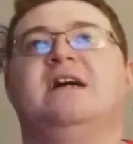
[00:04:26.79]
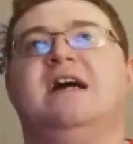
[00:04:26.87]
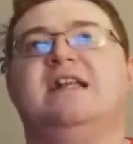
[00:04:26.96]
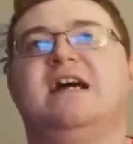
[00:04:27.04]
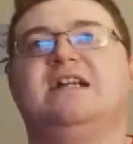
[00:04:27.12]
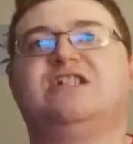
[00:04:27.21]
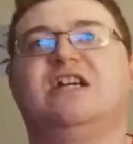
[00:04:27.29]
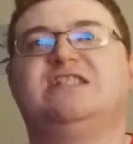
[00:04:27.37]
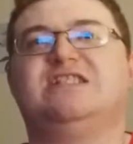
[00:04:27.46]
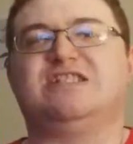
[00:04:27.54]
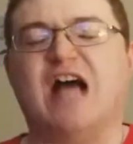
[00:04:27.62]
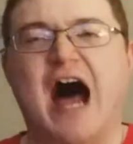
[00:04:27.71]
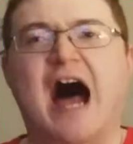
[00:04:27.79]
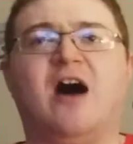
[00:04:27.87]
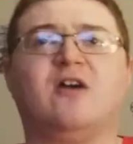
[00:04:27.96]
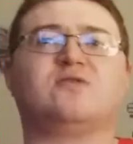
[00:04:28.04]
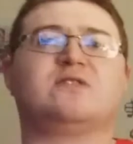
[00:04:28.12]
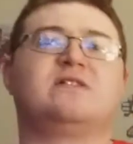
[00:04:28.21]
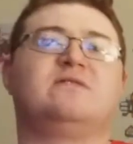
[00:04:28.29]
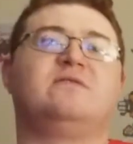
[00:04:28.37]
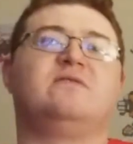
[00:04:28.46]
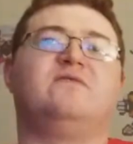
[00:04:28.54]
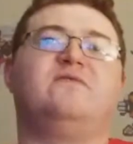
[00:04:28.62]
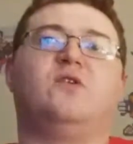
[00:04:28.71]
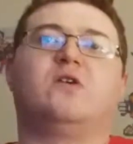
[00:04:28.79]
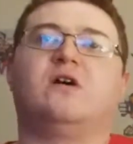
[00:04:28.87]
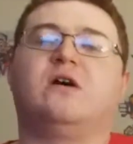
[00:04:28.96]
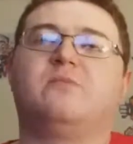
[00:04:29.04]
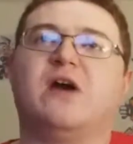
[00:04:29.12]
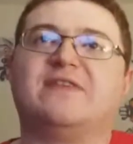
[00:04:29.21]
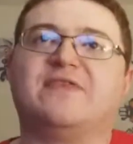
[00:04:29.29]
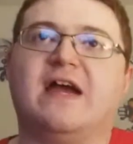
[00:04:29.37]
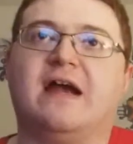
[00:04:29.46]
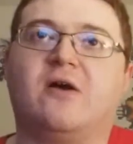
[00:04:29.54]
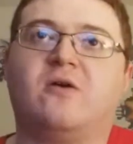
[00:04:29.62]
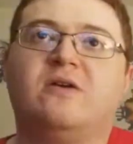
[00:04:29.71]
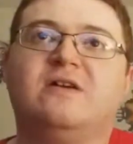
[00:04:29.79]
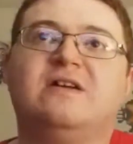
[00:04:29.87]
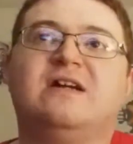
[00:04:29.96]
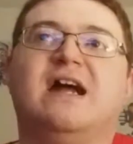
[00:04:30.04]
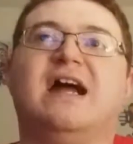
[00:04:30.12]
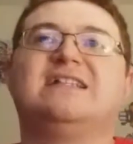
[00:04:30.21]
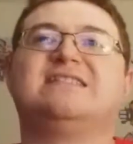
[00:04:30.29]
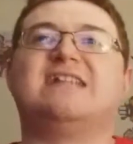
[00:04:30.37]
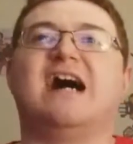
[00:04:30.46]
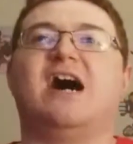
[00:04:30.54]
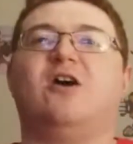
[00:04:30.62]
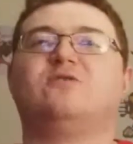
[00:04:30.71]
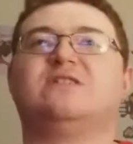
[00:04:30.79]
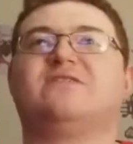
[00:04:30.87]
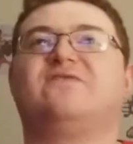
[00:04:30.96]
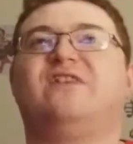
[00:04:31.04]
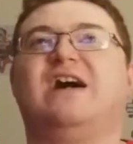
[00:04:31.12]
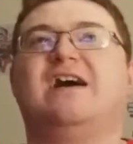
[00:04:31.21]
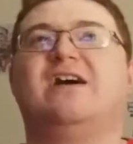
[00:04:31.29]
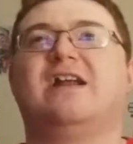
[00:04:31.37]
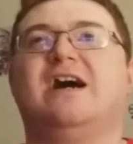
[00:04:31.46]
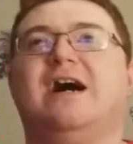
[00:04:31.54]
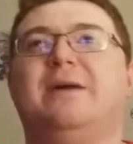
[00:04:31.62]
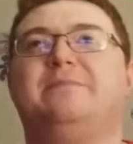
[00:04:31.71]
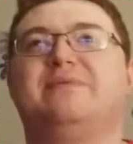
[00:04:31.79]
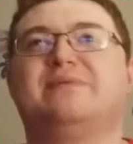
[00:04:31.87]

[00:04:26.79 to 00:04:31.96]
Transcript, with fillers: And AJ Styles with a little forearm right there. And Styles is fired up.